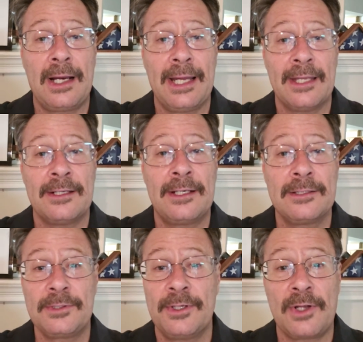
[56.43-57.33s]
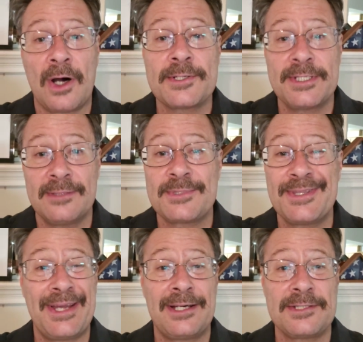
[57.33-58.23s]
and uh, could have cost him
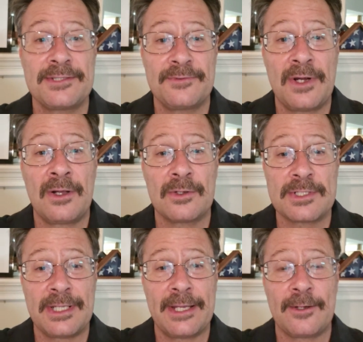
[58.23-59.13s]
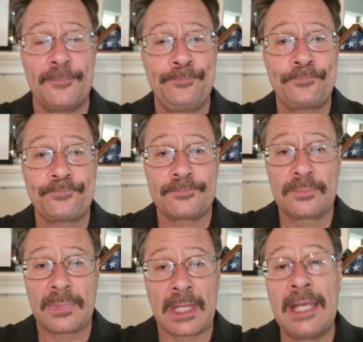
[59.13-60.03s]
thousands of dollars later.
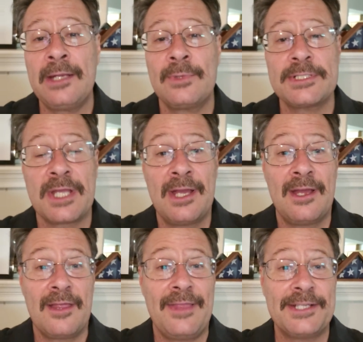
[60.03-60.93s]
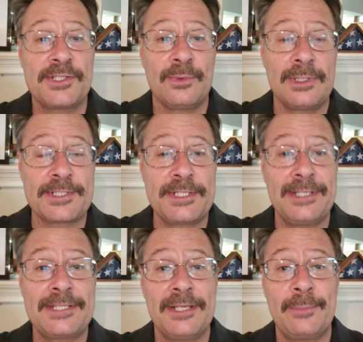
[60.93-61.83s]
Anyways, that's your real
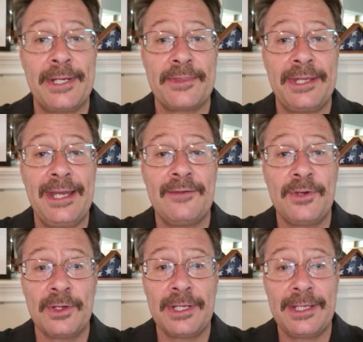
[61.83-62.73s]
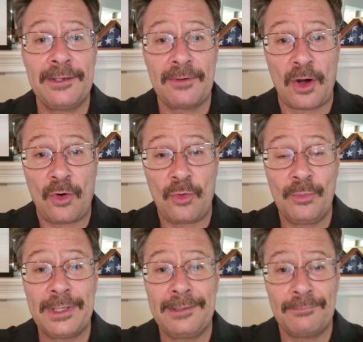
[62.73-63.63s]
estate tidbit of the day. If you're going to get a
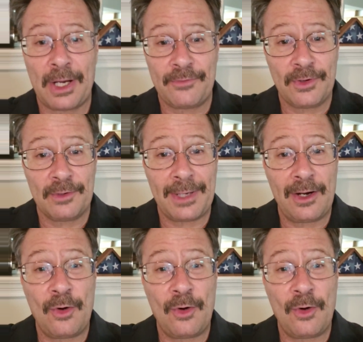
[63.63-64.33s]
home, if you're going to buy a